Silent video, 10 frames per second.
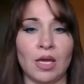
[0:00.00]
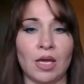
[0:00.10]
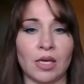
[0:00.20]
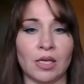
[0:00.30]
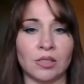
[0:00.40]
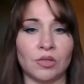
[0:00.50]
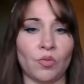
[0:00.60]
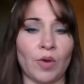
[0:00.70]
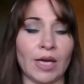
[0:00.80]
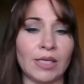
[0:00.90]
And the
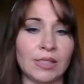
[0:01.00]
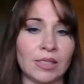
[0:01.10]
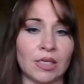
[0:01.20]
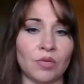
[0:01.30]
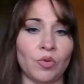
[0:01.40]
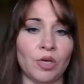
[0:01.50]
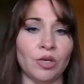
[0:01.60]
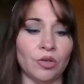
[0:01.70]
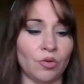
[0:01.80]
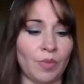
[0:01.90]
way I see it,
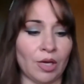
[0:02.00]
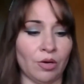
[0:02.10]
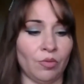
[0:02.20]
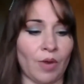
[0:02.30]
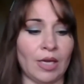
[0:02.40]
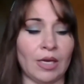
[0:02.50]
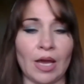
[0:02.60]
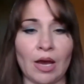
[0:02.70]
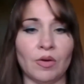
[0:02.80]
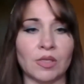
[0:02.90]
we're no better right
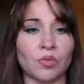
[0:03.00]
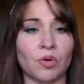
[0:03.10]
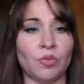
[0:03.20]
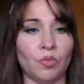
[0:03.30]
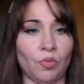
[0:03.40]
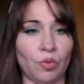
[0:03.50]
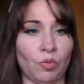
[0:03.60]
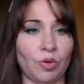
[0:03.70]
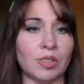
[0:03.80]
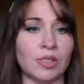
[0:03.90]
now as what
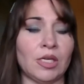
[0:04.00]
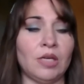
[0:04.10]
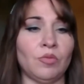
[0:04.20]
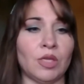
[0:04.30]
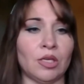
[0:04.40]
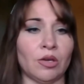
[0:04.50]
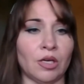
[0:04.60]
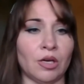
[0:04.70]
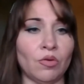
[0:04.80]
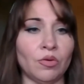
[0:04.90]
we're seeing within our
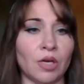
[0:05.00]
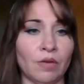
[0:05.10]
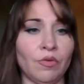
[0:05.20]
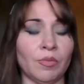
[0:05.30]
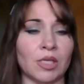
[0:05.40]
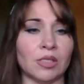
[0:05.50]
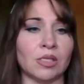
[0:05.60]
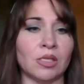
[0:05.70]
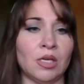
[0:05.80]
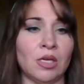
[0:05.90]
own government
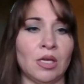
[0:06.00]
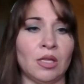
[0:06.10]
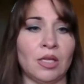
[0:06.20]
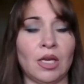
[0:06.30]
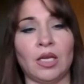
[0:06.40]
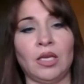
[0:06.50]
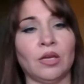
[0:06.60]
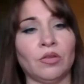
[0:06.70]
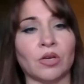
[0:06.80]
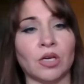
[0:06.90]
than any
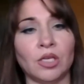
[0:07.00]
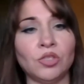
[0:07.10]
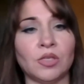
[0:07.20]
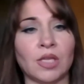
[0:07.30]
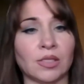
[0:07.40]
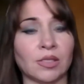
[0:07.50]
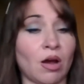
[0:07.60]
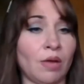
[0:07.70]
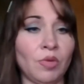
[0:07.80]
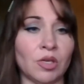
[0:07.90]
other country that's
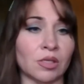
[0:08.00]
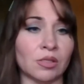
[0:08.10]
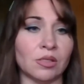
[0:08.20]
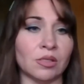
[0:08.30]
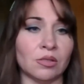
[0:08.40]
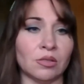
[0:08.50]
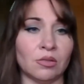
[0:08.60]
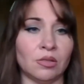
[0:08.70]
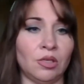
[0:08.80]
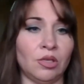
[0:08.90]
communist.
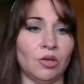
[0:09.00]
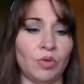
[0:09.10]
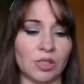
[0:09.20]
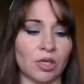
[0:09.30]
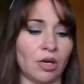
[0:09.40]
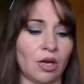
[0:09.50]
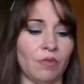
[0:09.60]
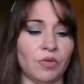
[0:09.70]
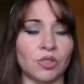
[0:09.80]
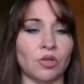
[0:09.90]
We start
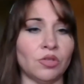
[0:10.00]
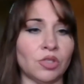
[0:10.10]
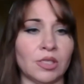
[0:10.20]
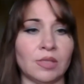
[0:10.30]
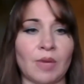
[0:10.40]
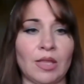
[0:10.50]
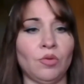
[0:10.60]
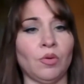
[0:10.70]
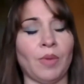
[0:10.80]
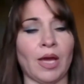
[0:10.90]
off with socialism. I
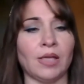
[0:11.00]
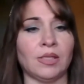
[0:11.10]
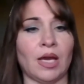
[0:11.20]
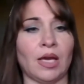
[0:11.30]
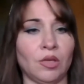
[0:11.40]
think we're past that.